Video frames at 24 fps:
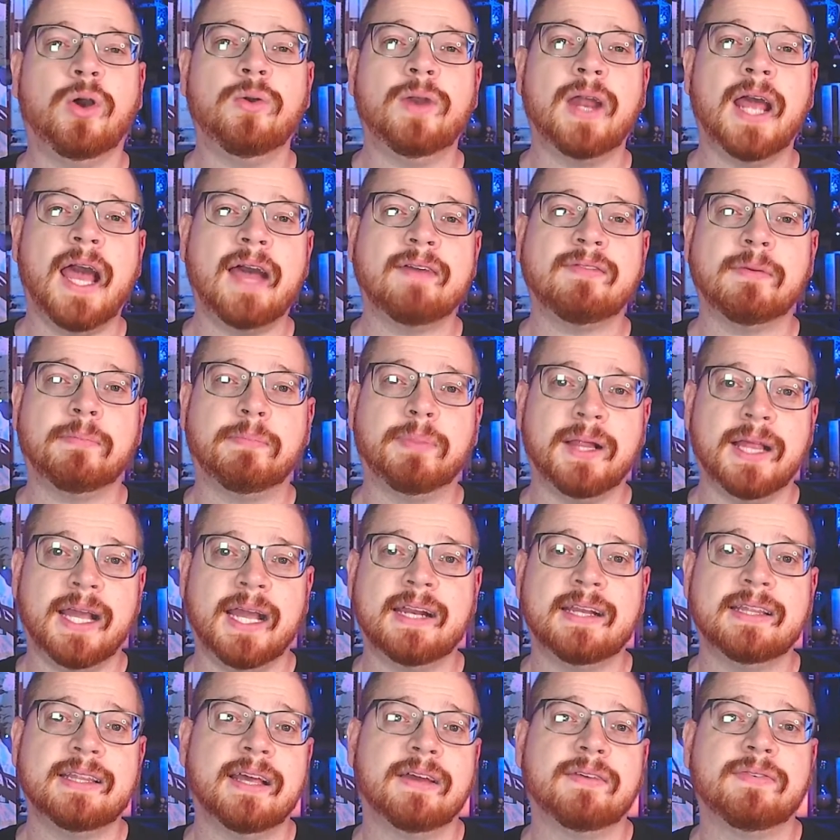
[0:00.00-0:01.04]
have a plan
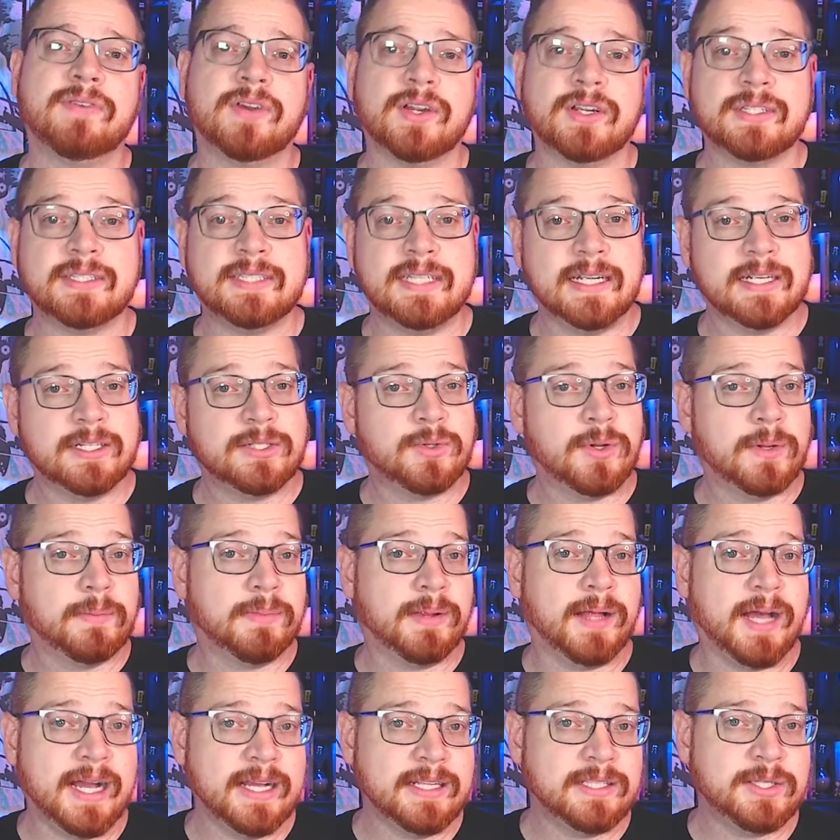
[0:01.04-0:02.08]
in that first year to
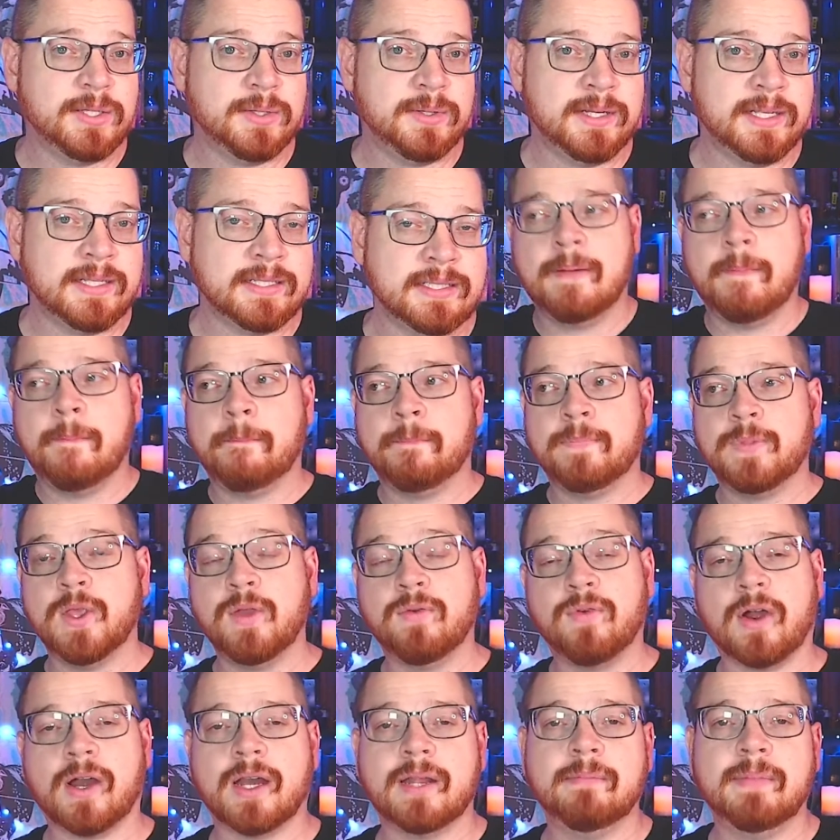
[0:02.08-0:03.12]
apply to it, you've
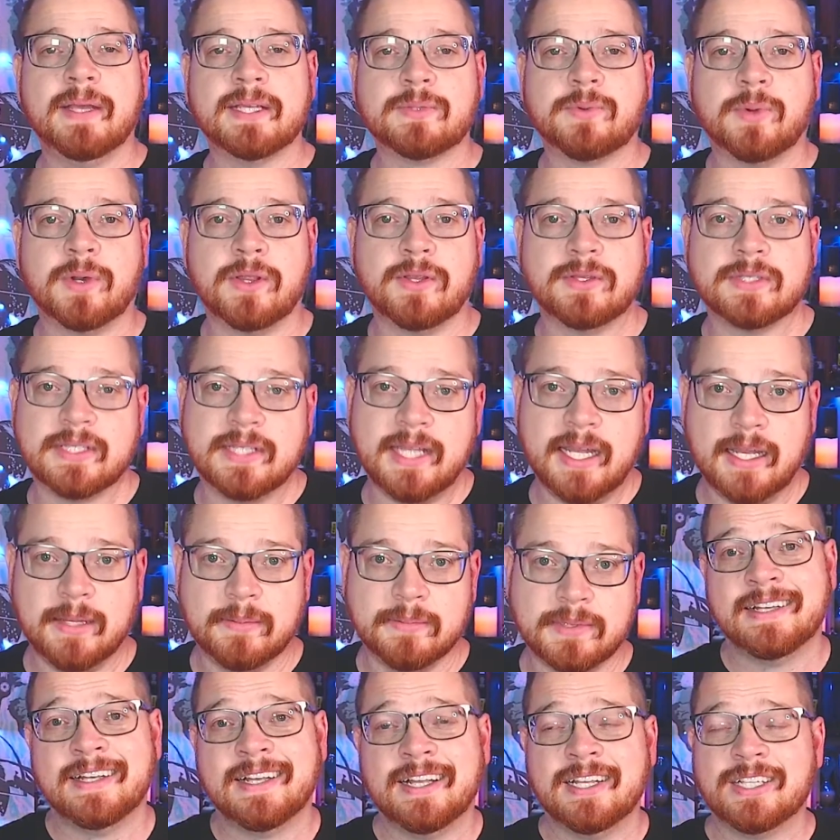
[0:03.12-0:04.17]
already missed one of those
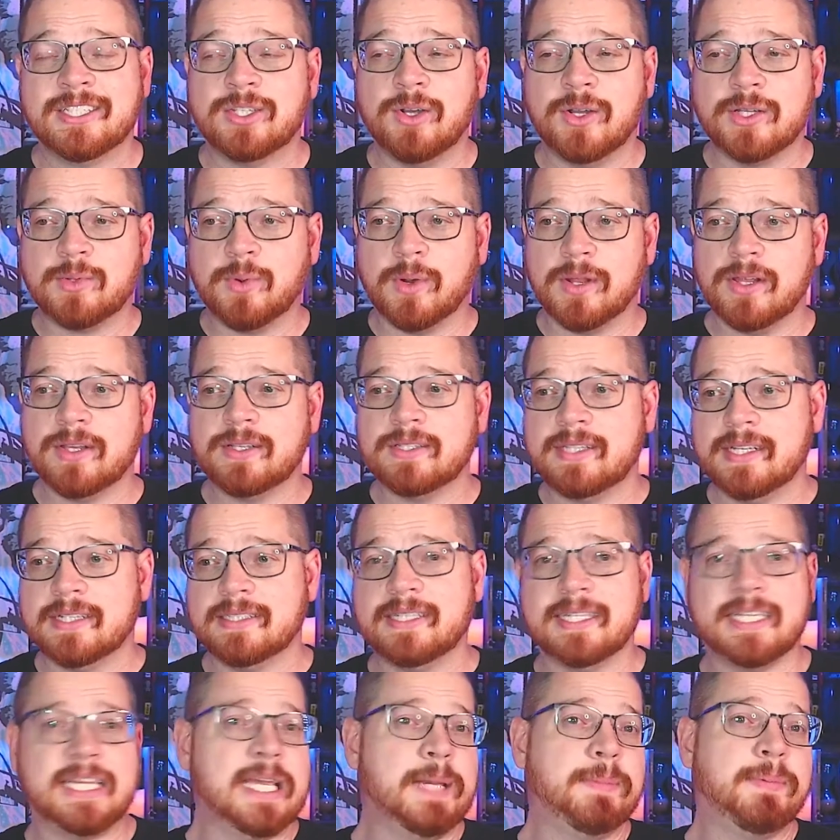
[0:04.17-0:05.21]
attempts. So it's one of those things
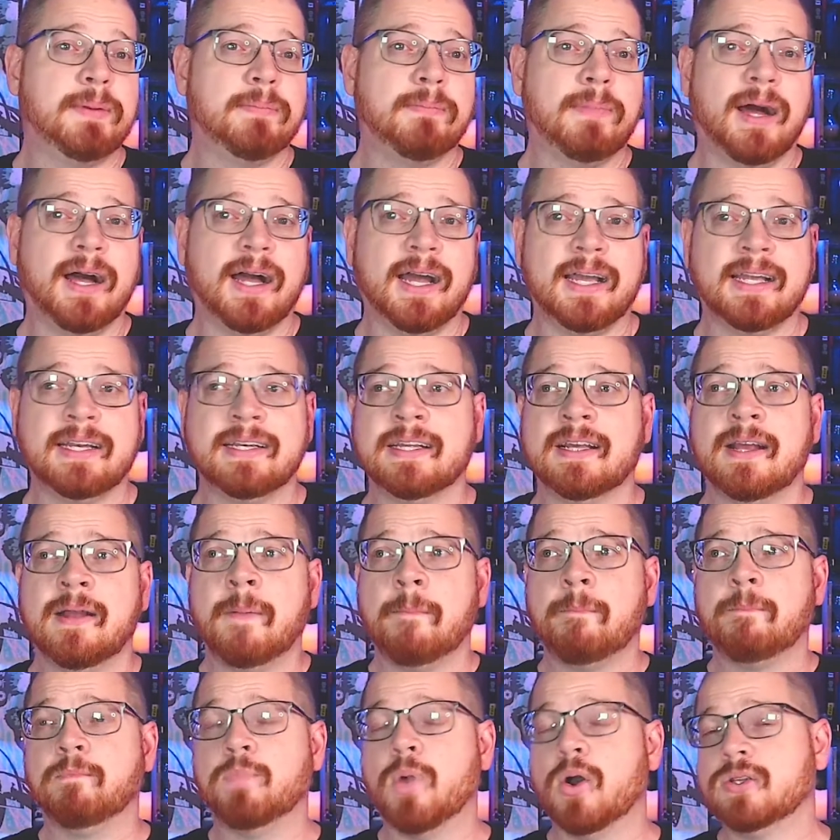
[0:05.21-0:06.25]
to keep in mind.
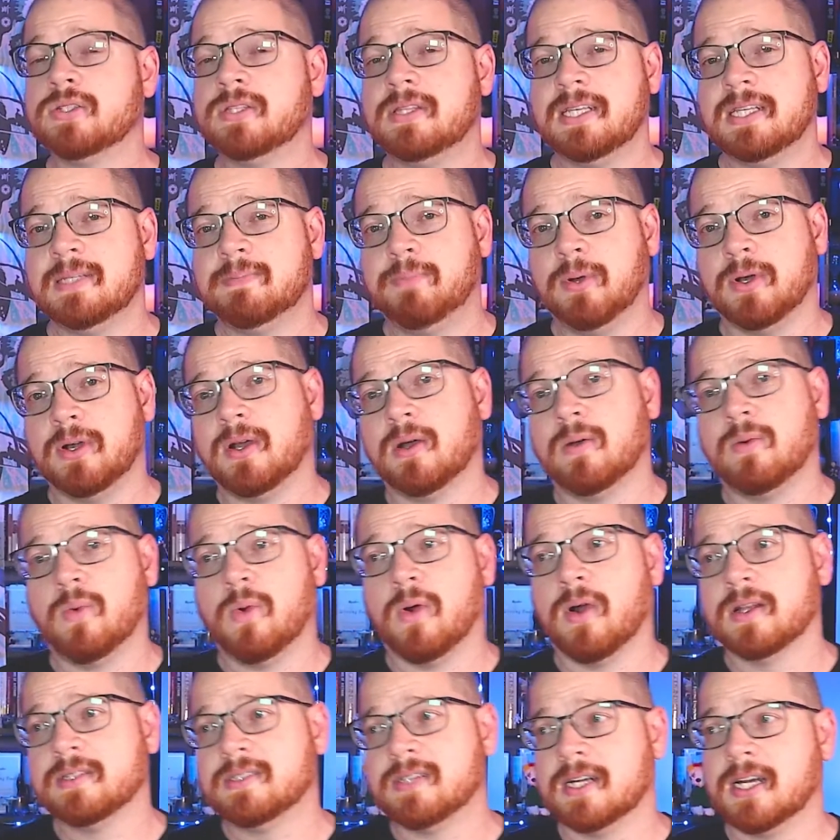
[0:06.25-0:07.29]
Most of these book
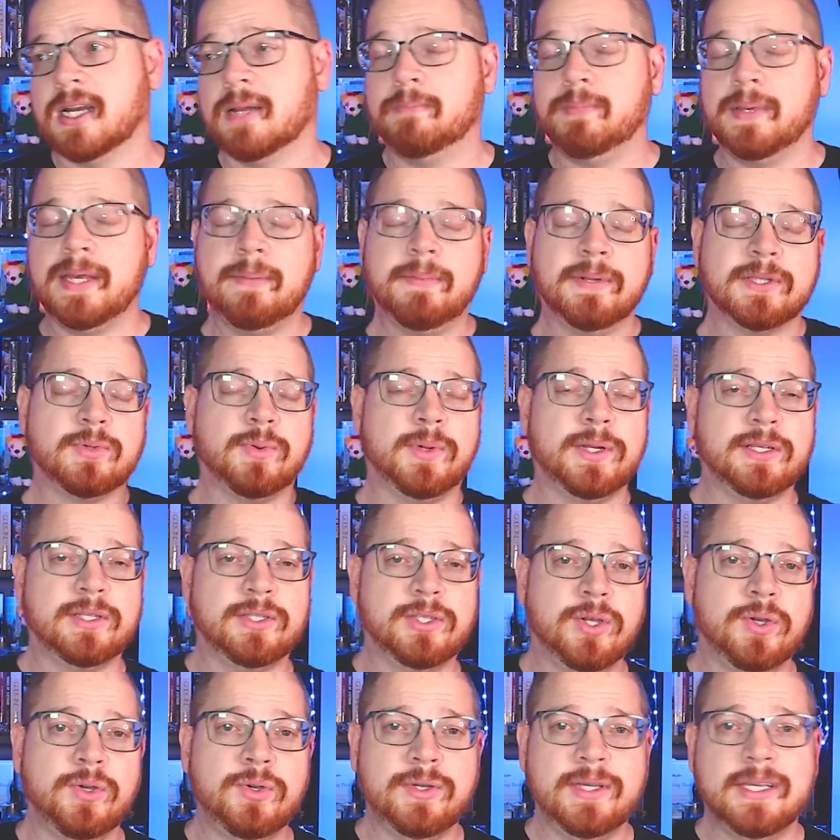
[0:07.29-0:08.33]
awards are going to be between
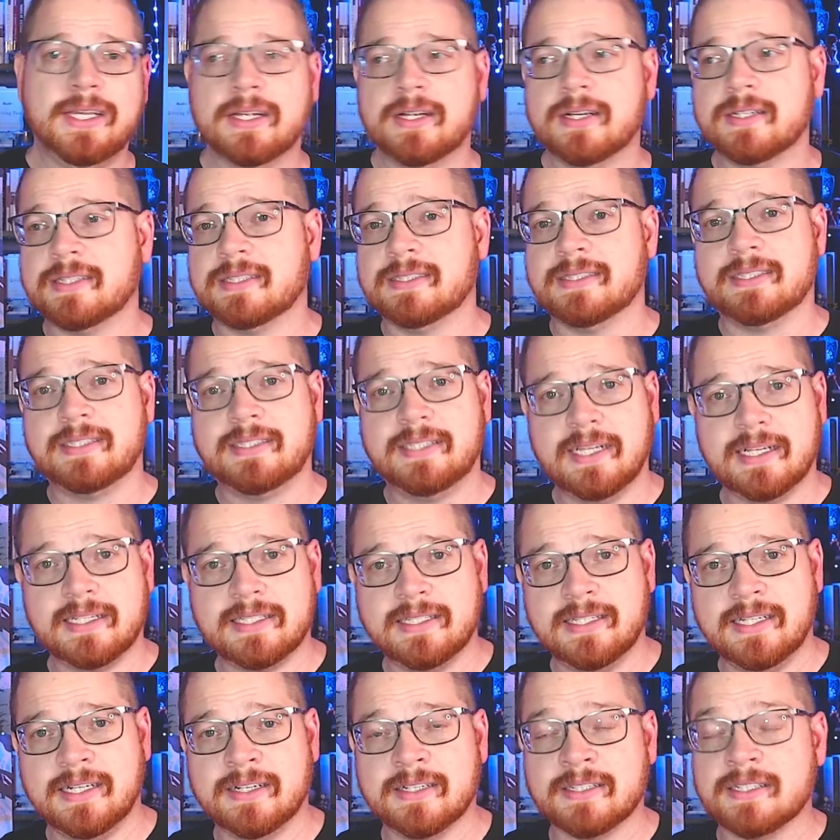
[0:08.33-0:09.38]
2 years and
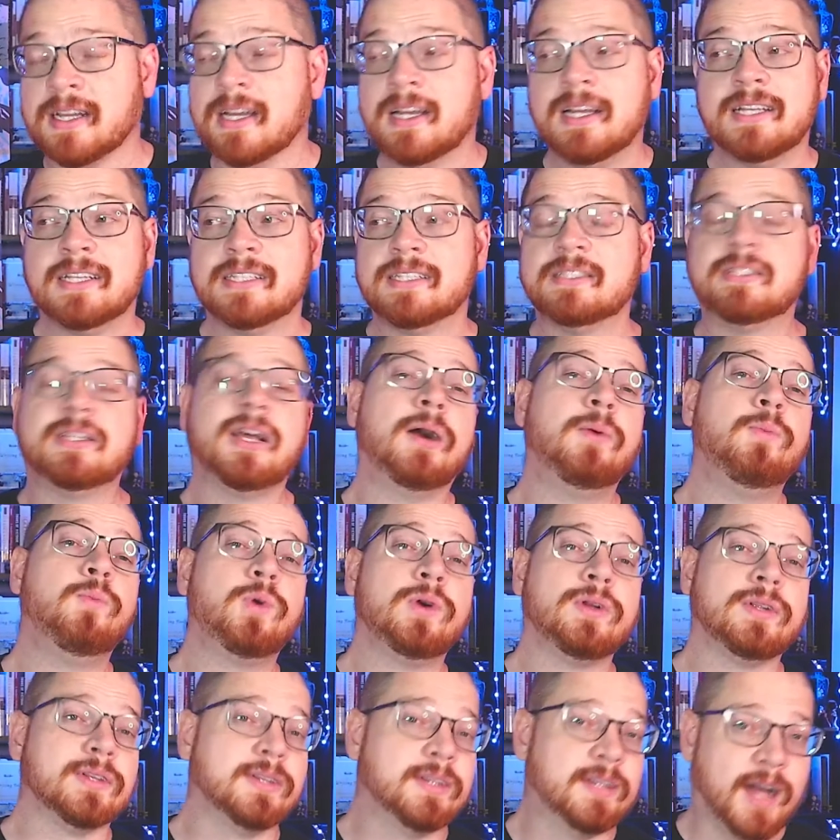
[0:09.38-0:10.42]
6 years. Some
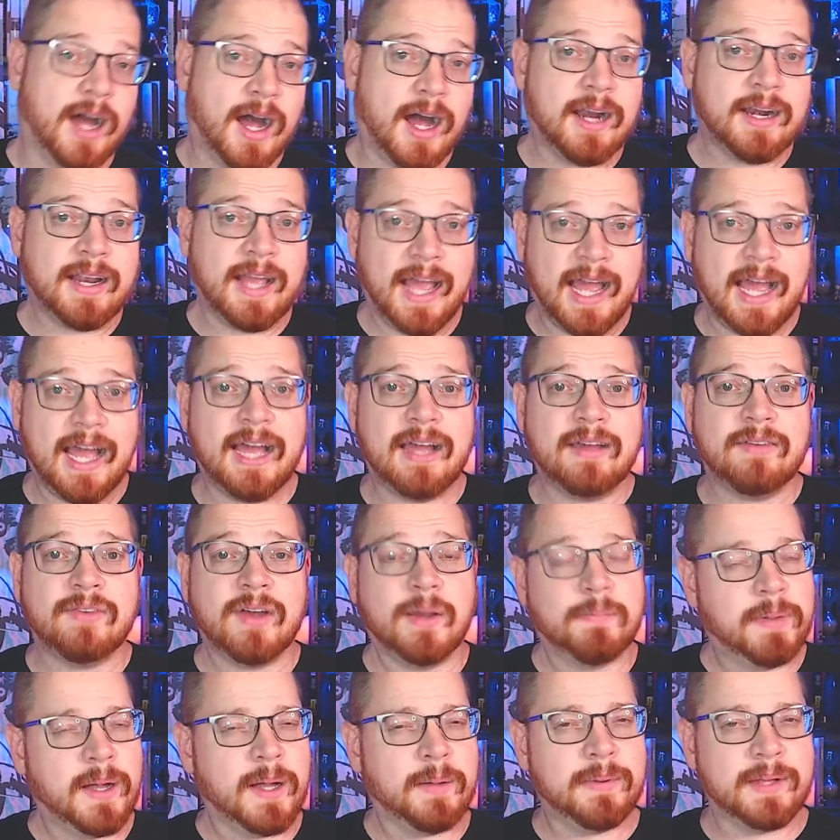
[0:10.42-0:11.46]
will not have a
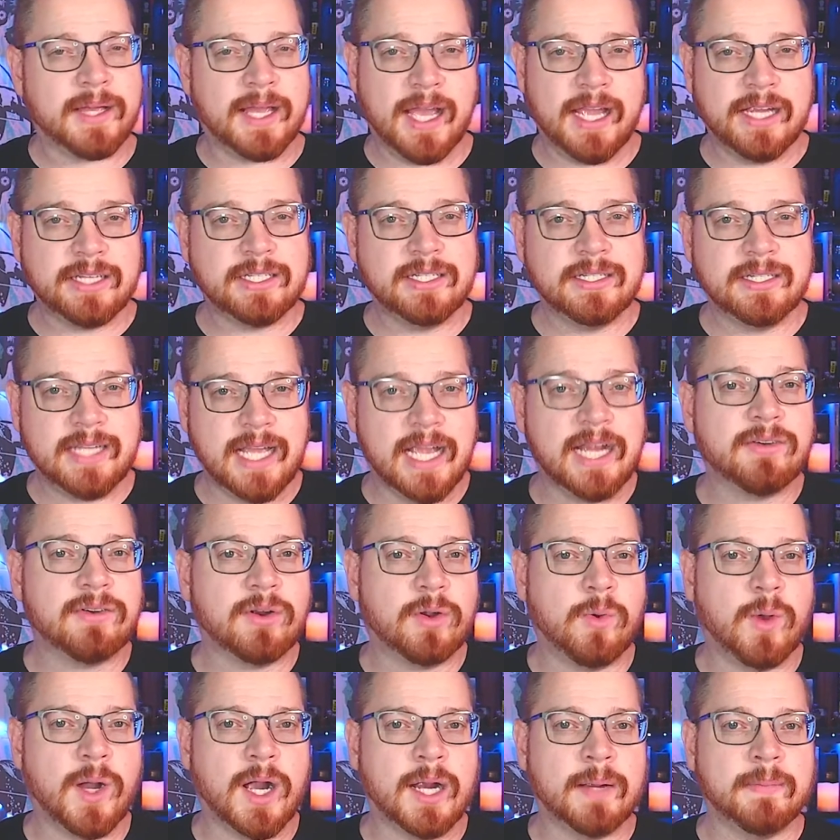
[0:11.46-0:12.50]
publication date
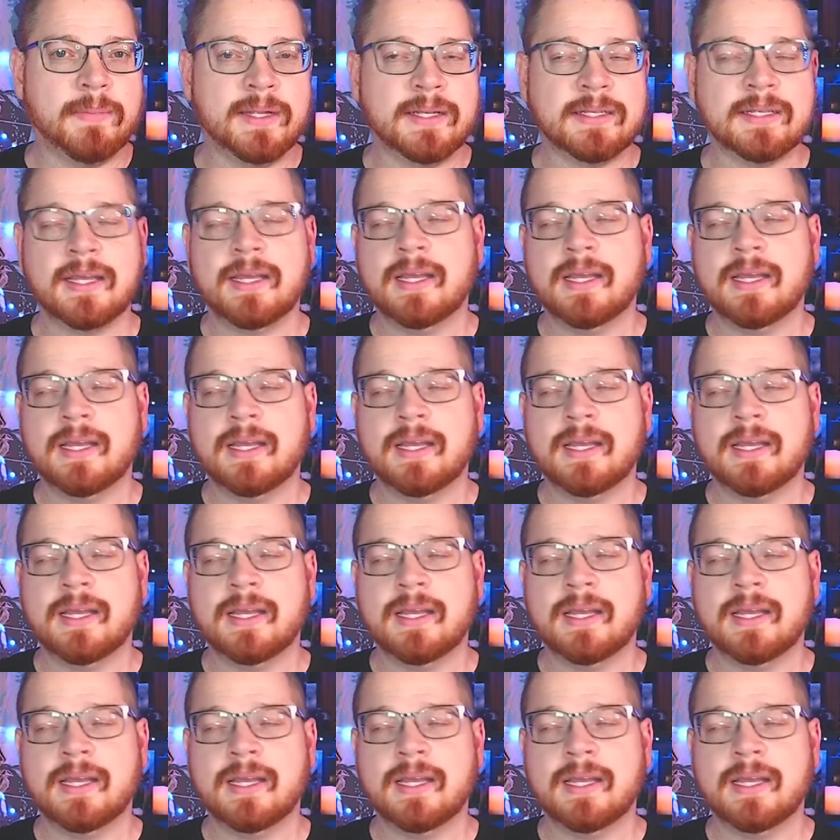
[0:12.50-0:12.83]
requirement,